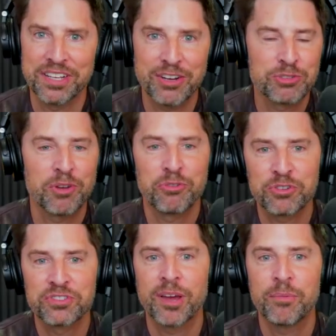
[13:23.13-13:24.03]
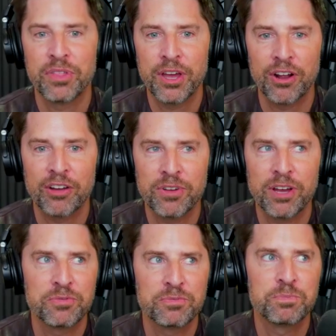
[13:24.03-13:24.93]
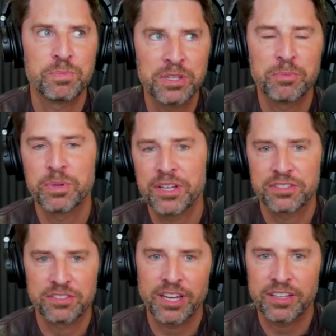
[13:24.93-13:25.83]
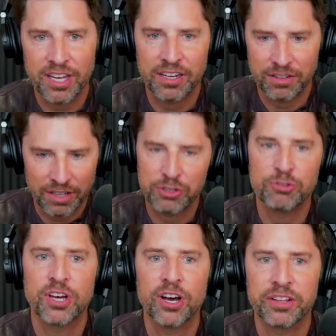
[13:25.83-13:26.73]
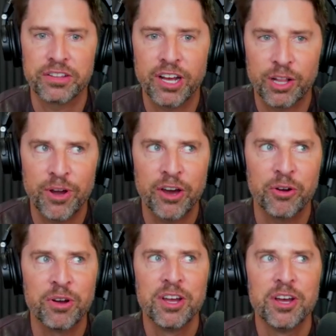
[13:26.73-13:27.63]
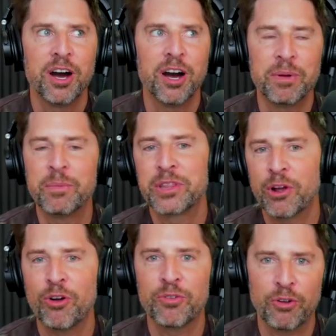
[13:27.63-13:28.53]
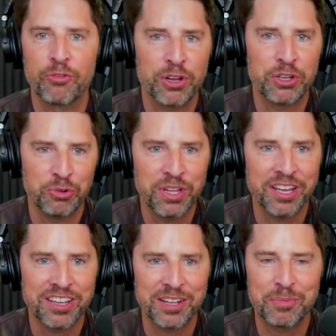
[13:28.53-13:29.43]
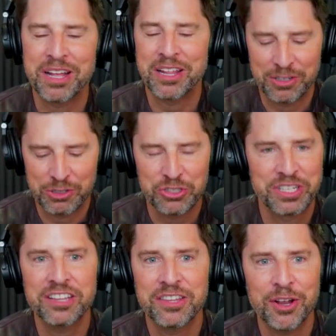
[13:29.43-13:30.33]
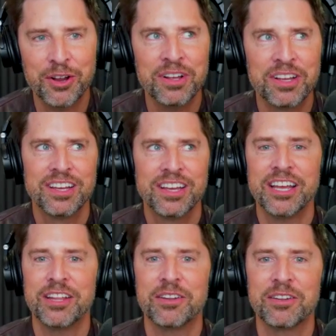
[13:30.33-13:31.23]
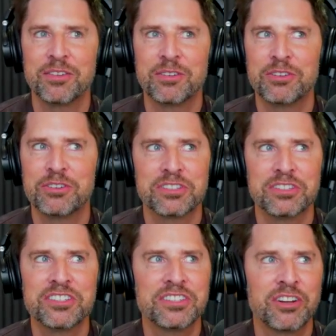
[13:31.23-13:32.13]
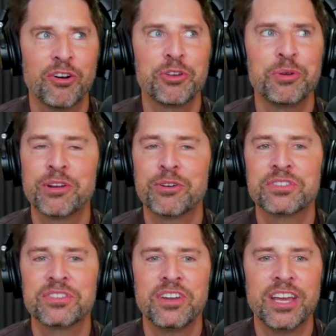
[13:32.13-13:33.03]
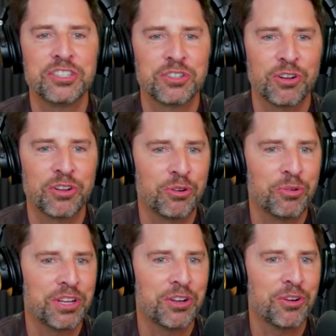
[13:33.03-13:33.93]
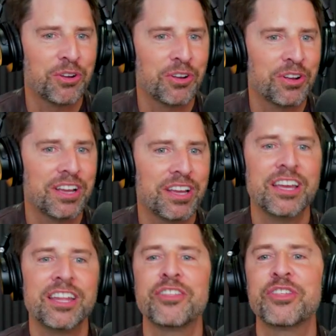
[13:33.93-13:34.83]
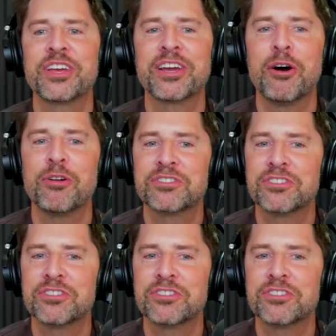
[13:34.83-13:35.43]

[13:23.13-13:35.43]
That was my first time there. I've, I've been to places like that in like Utah and Colorado, um, and but they all are very unique. And, and just get there and you just listen. All you hear is nature. You don't hear anything else.